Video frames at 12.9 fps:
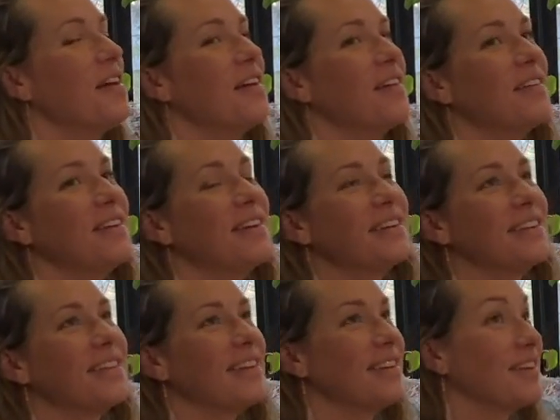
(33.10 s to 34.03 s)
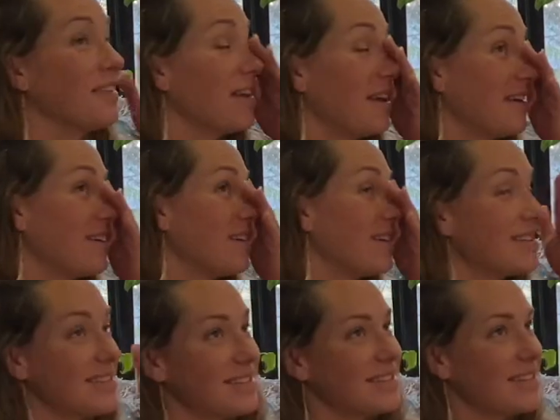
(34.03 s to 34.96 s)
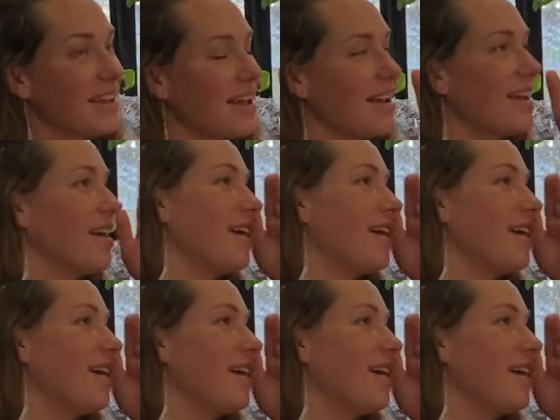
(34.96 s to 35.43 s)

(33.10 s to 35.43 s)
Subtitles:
when you get to the end, you're like, is it today?